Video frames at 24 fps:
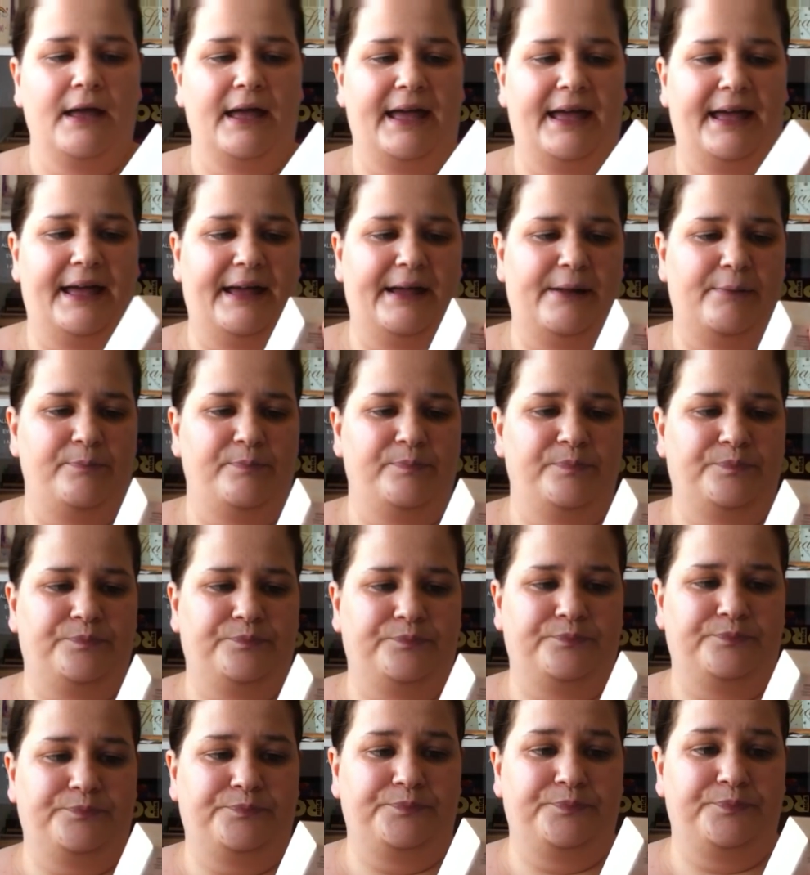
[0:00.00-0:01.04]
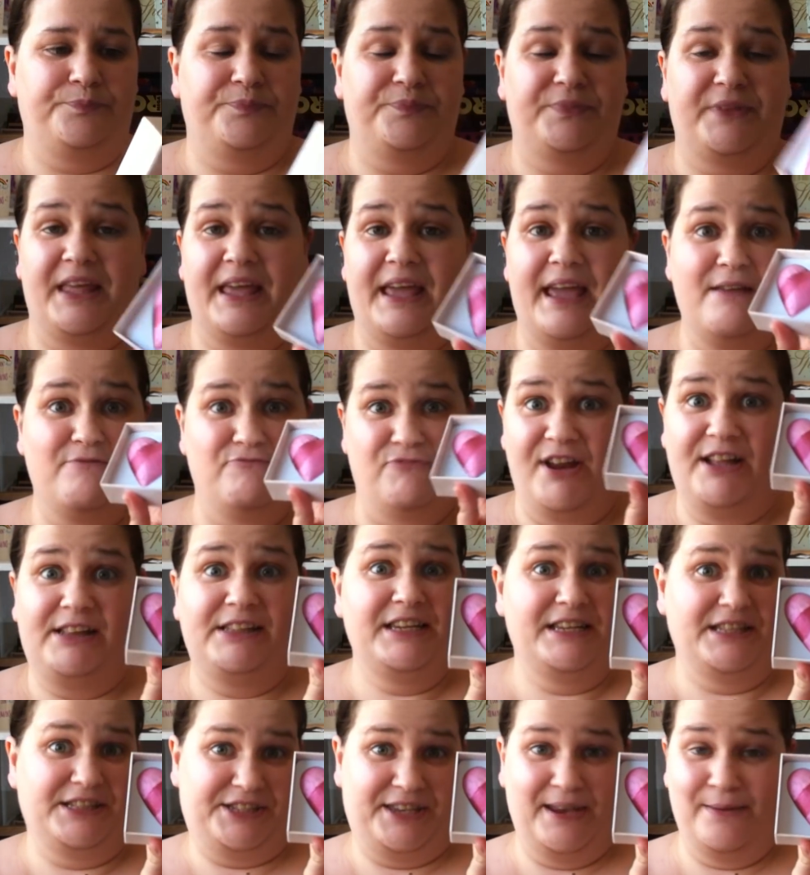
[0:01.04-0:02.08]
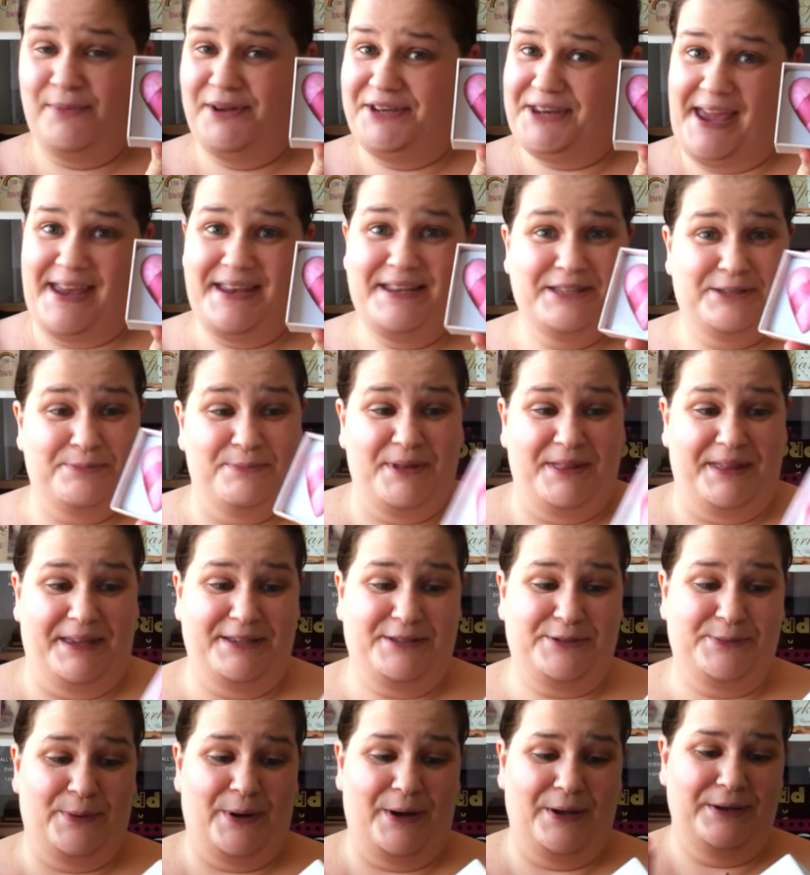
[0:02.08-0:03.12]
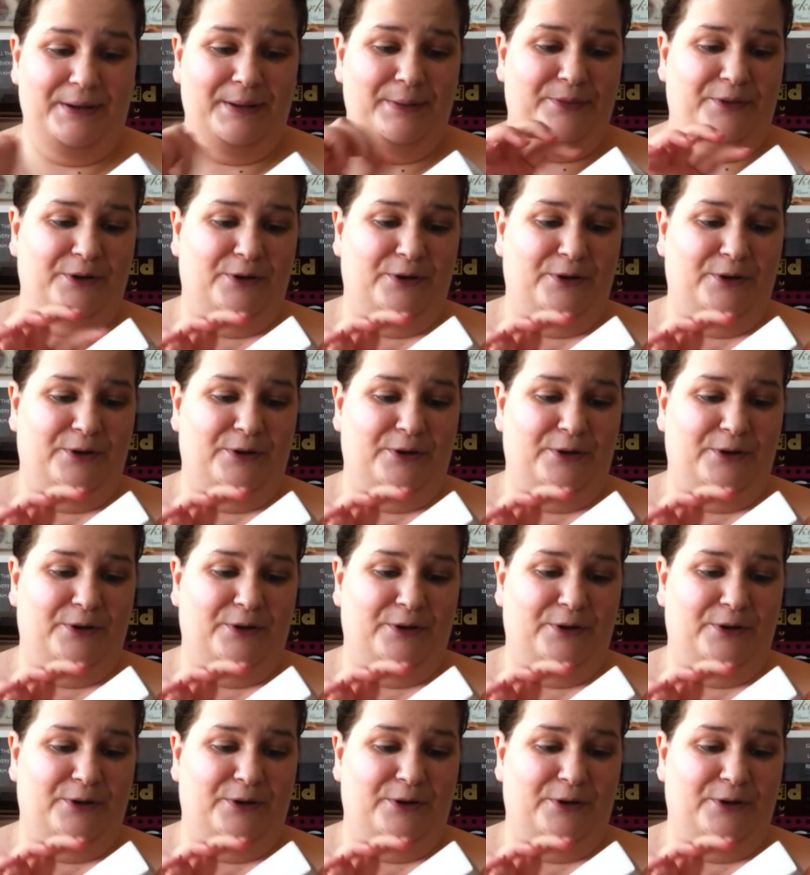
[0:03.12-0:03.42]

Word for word: It really intimidates me, this one.